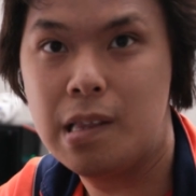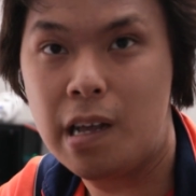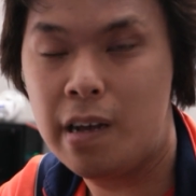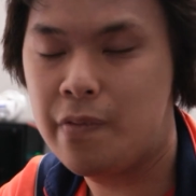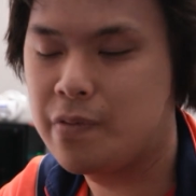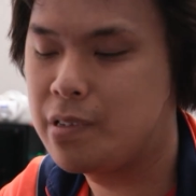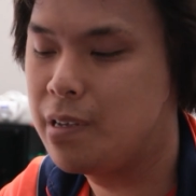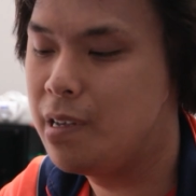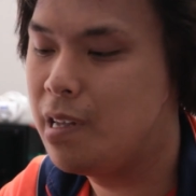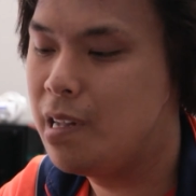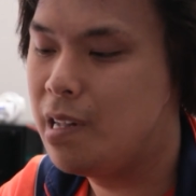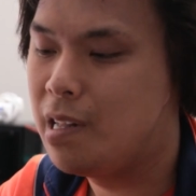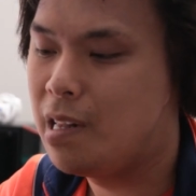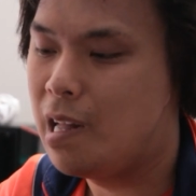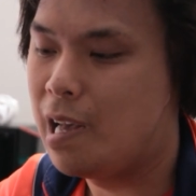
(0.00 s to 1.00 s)
that he left.
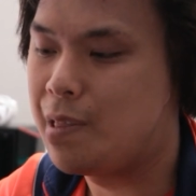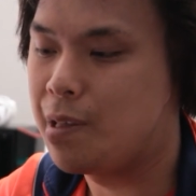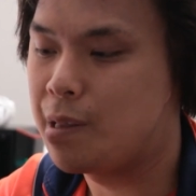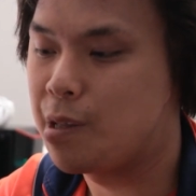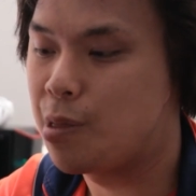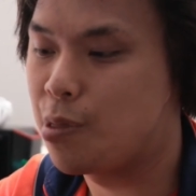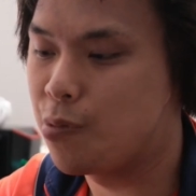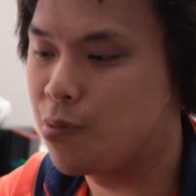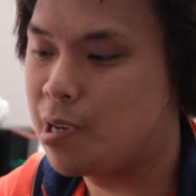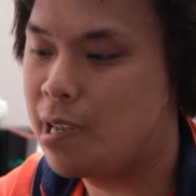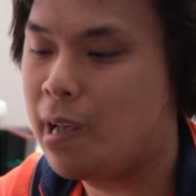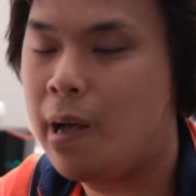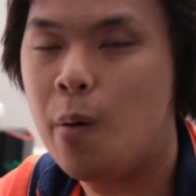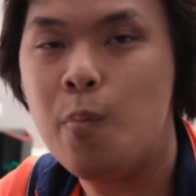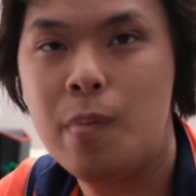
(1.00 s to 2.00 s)
I think the
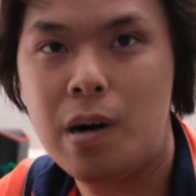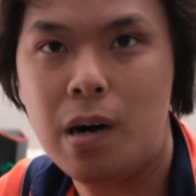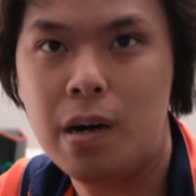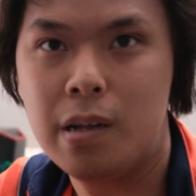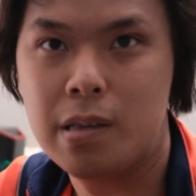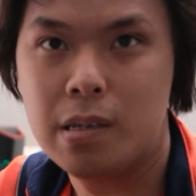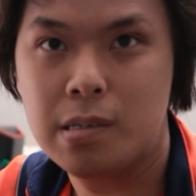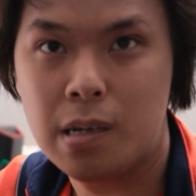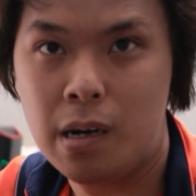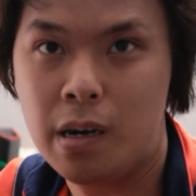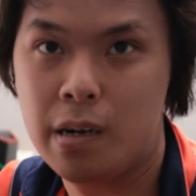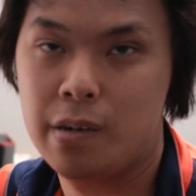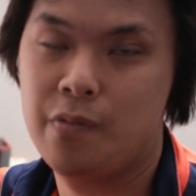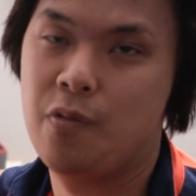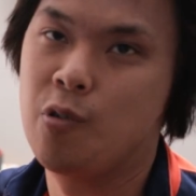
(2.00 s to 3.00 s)
3M on the
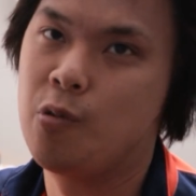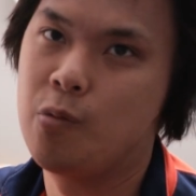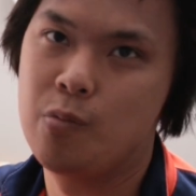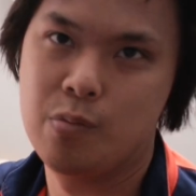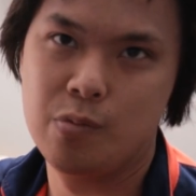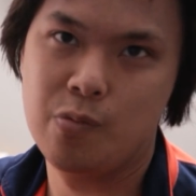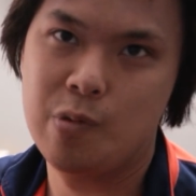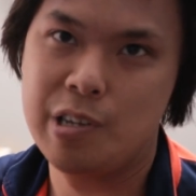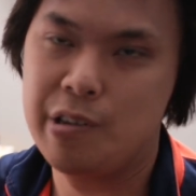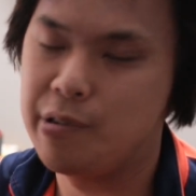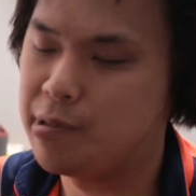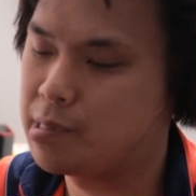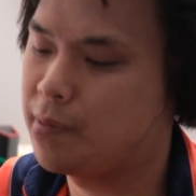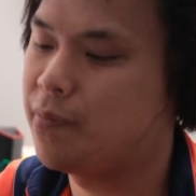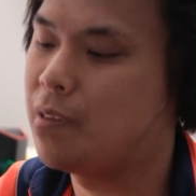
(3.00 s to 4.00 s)
tongue for when
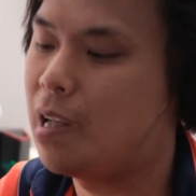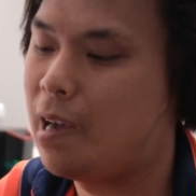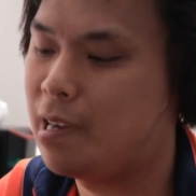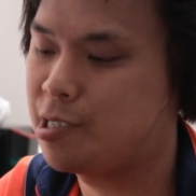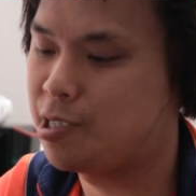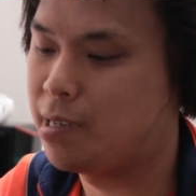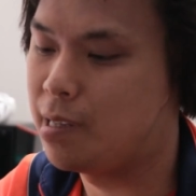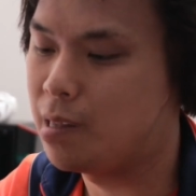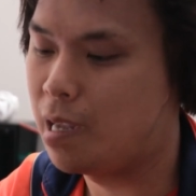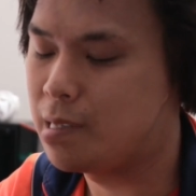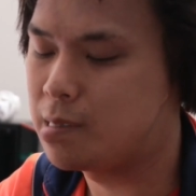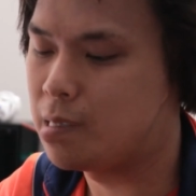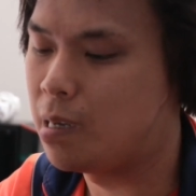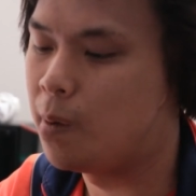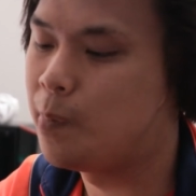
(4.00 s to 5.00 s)
you use a flash and it
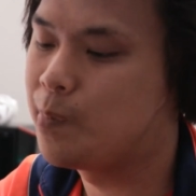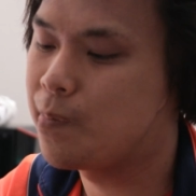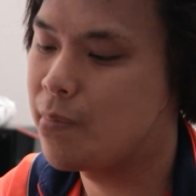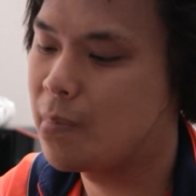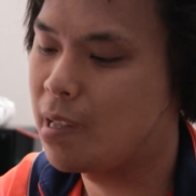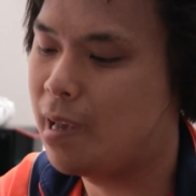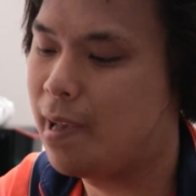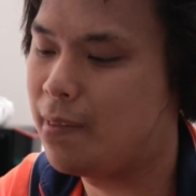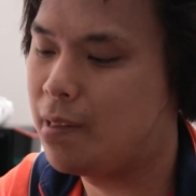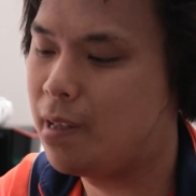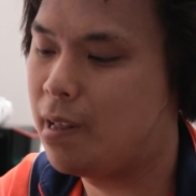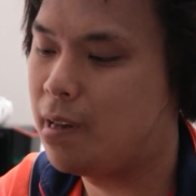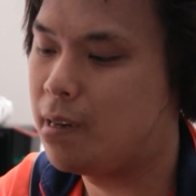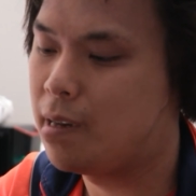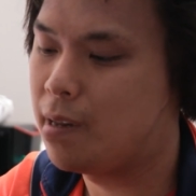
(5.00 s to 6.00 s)
lights up, and
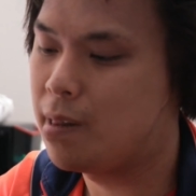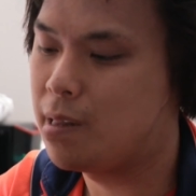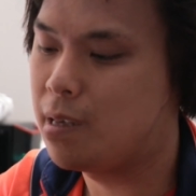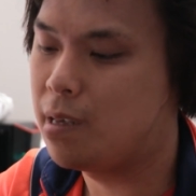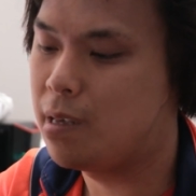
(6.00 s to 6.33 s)
then